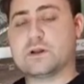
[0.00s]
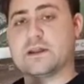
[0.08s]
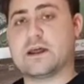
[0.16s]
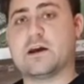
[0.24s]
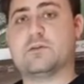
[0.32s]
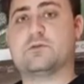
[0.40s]

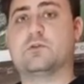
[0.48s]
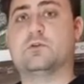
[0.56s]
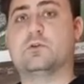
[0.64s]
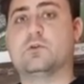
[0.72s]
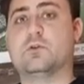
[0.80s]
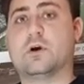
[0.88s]
have to
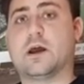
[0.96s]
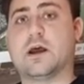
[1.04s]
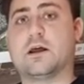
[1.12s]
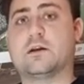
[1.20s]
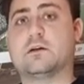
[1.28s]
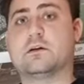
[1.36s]
do.
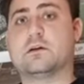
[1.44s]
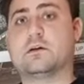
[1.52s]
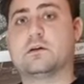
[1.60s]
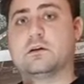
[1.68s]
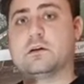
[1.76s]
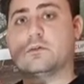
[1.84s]
And
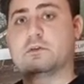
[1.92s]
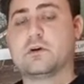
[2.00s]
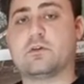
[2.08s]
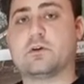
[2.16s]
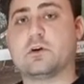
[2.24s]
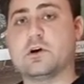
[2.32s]
if
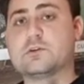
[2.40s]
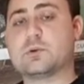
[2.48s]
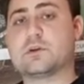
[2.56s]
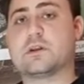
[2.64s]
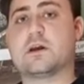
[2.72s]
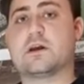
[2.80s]
everyone knows
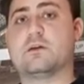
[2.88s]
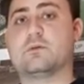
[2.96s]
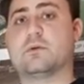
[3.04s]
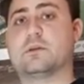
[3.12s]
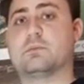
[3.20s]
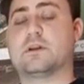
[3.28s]
what
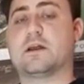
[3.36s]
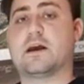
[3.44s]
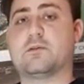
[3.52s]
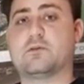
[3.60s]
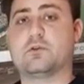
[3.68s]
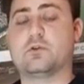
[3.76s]
they
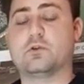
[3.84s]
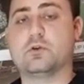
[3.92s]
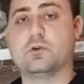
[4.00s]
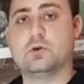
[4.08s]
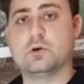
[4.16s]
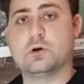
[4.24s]
have to
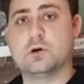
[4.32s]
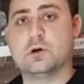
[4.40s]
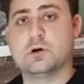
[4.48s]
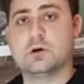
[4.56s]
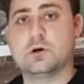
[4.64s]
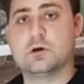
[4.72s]
do,
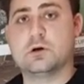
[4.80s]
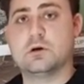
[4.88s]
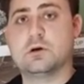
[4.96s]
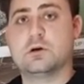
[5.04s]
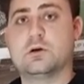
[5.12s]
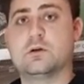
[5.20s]

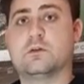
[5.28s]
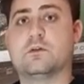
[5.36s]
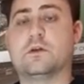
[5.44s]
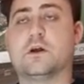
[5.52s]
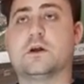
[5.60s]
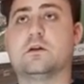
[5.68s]

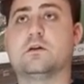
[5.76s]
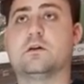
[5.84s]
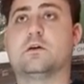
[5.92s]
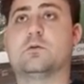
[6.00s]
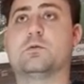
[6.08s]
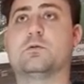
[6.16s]
then
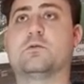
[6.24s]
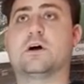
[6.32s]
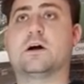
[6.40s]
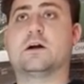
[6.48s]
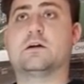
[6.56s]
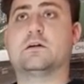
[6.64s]
it will
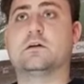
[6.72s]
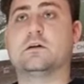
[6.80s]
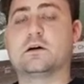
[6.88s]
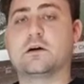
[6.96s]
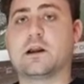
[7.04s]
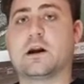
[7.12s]
provide
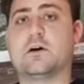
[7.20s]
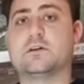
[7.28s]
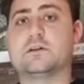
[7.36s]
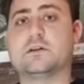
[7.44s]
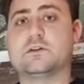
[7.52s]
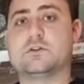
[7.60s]

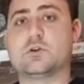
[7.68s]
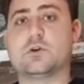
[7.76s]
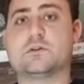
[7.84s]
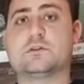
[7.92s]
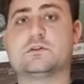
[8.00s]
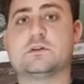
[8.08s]
clarity,
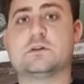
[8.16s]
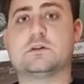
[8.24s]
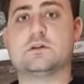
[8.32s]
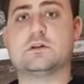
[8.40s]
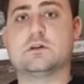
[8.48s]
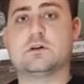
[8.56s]

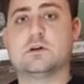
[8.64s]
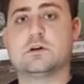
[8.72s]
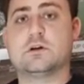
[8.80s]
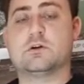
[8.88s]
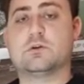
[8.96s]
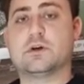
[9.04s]
certainty,
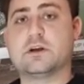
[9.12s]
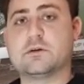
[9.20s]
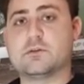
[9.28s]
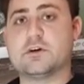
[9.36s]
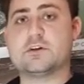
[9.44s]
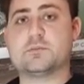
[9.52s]
will
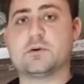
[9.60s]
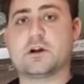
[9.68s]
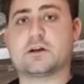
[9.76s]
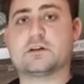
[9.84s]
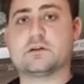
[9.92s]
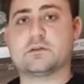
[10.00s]
increase
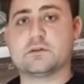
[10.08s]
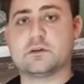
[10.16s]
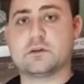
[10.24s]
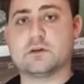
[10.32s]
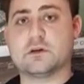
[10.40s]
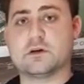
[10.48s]

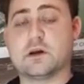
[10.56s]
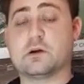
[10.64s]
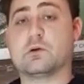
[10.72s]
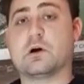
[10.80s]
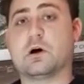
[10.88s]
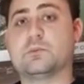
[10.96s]
productivity, and
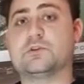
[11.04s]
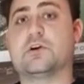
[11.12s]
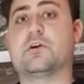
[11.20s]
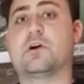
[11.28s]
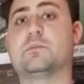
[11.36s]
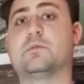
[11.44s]
it'll help
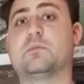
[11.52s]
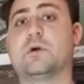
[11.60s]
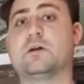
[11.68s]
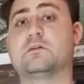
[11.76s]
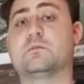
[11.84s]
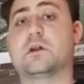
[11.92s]
generate
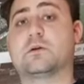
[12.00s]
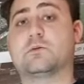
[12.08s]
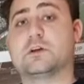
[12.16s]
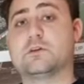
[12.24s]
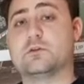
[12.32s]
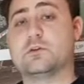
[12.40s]
momentum that will
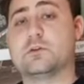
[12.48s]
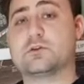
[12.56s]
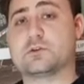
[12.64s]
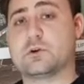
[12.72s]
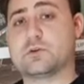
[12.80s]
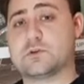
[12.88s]
give you the
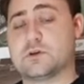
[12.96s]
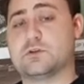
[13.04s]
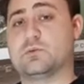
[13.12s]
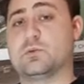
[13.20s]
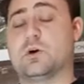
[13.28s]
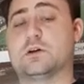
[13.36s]
results that
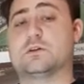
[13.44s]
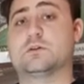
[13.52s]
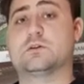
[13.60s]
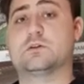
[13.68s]
you want.